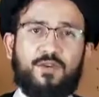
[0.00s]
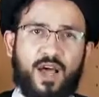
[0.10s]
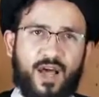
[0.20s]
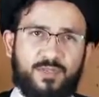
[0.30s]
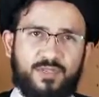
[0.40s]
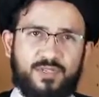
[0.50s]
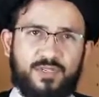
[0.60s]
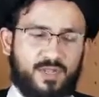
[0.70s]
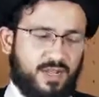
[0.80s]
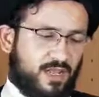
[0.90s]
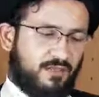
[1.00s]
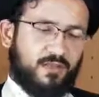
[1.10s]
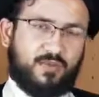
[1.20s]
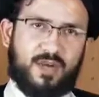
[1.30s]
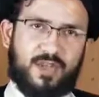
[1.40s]
options on
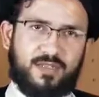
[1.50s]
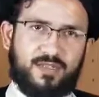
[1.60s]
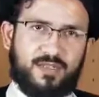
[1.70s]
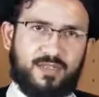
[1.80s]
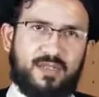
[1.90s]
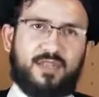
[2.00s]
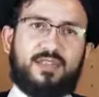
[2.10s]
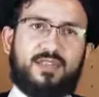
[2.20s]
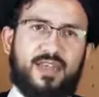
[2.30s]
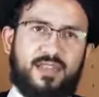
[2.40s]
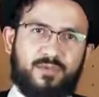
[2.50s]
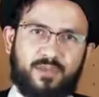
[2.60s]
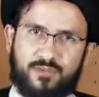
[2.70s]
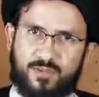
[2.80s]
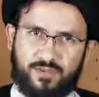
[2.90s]
level 1, then we
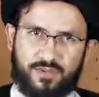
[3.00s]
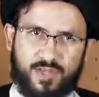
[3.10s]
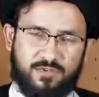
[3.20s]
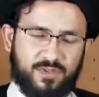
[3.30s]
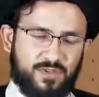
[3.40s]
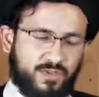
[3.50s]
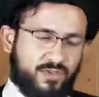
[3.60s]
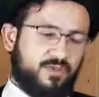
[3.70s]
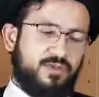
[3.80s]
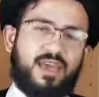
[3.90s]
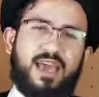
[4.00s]
refer to level 2,